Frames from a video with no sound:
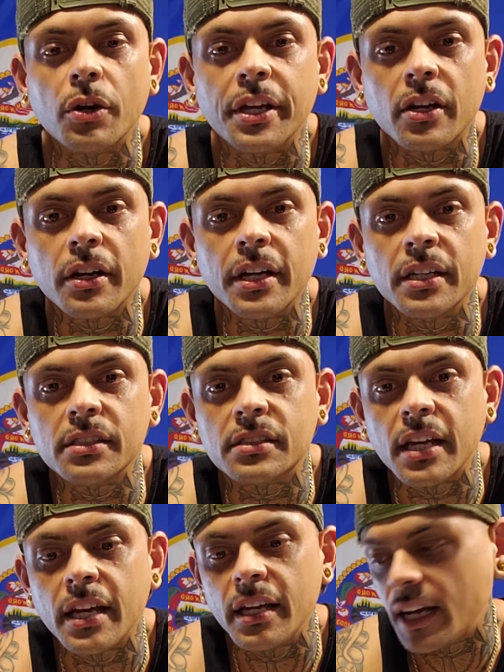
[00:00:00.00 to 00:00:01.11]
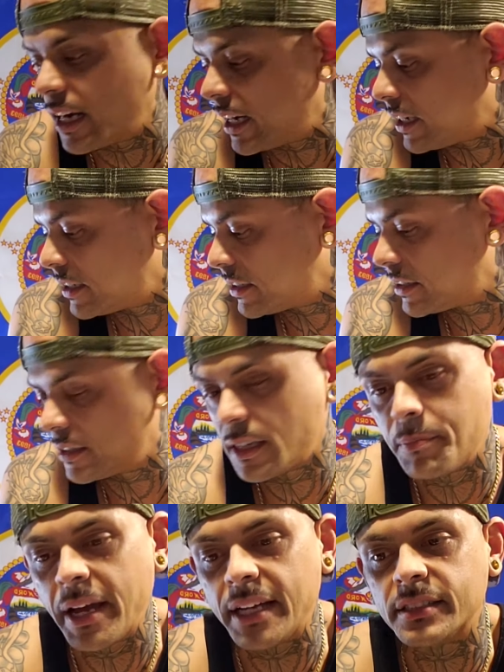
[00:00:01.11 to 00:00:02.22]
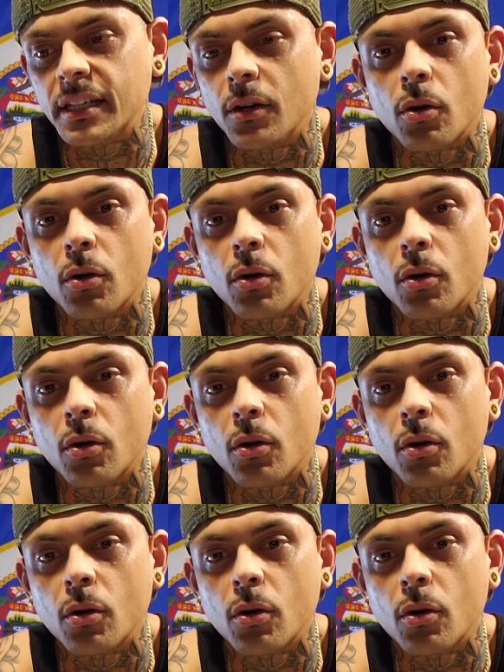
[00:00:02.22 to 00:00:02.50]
here is a pastel